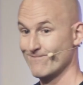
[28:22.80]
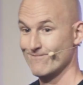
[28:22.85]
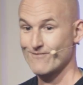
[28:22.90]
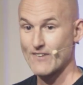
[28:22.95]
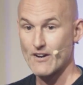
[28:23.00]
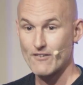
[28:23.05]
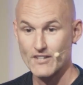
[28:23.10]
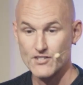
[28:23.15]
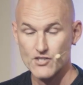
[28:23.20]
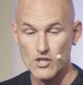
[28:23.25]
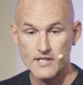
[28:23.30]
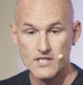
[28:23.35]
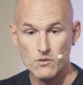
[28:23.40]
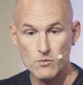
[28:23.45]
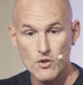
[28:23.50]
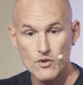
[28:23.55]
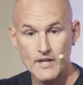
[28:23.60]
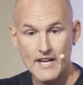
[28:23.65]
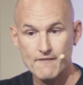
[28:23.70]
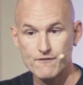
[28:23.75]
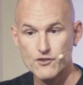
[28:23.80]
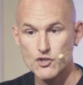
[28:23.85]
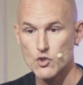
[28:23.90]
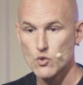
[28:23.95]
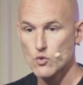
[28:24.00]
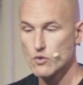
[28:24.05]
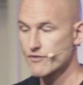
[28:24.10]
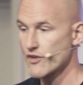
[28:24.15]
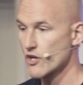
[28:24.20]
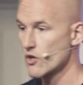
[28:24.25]
Very exciting. We only have
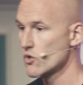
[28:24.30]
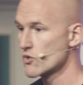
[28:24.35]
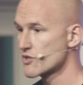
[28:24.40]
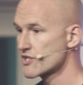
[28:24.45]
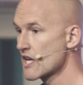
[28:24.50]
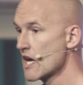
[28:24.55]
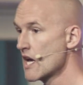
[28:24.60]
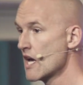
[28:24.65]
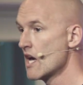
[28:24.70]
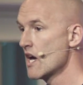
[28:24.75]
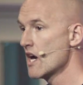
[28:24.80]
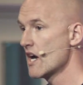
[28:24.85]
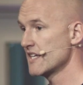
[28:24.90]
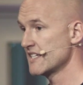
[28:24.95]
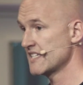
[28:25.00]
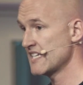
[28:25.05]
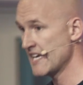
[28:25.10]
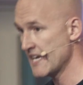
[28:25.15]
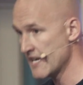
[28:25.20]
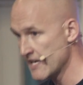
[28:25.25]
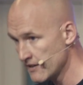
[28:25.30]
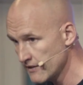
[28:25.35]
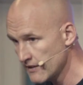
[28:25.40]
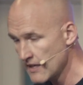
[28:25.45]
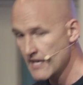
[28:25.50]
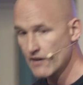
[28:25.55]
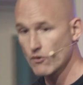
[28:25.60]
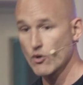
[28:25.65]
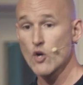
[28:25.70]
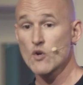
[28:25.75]
2 of those a year.
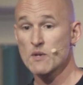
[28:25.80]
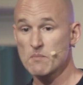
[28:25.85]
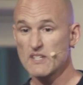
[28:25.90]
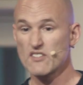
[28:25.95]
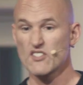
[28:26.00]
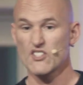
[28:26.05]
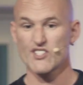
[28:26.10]
It will only be the